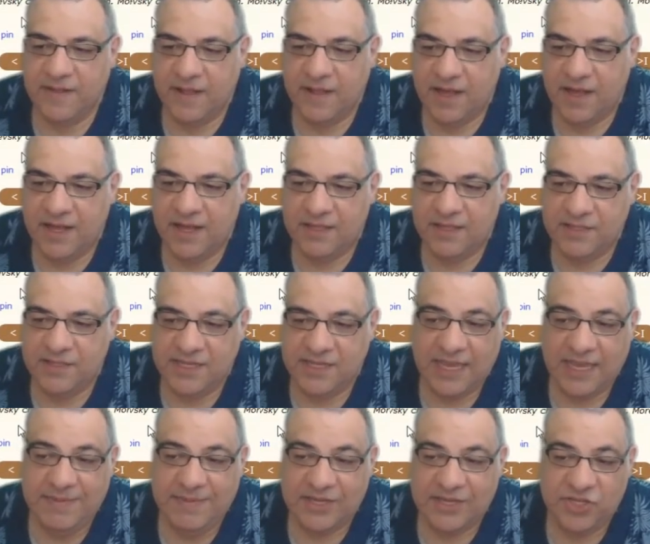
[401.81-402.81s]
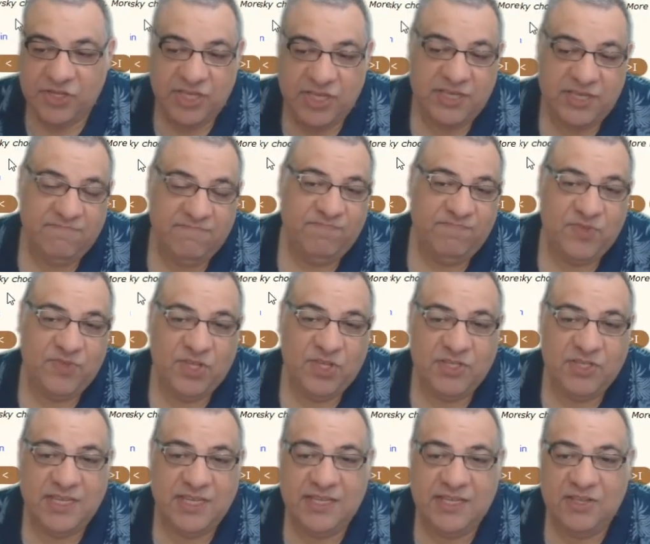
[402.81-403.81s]
The game actually
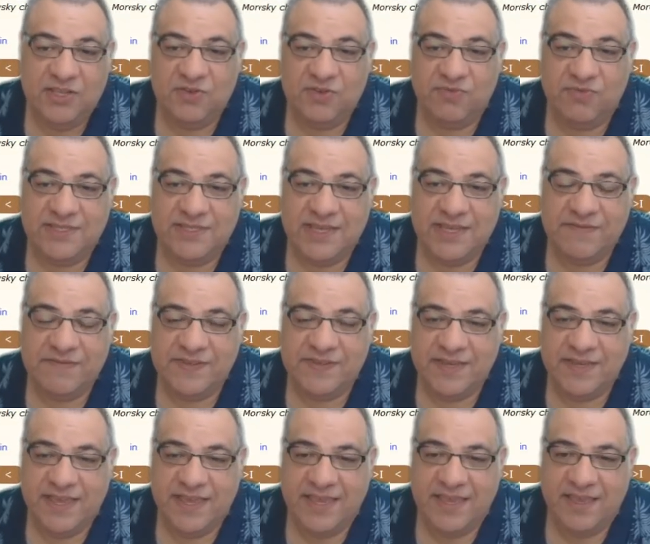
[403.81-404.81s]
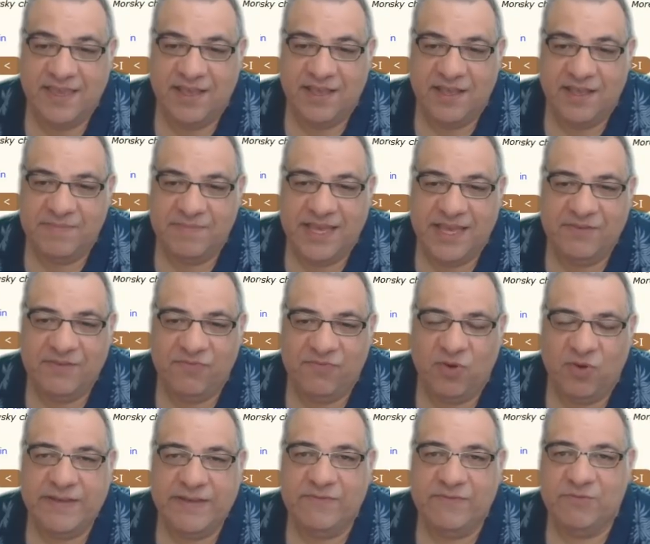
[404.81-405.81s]
continued. Rezevsky, they had
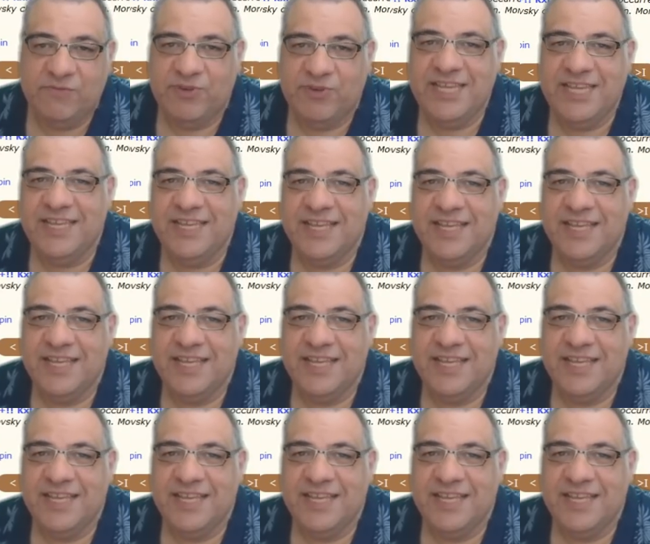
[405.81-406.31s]
rivalry,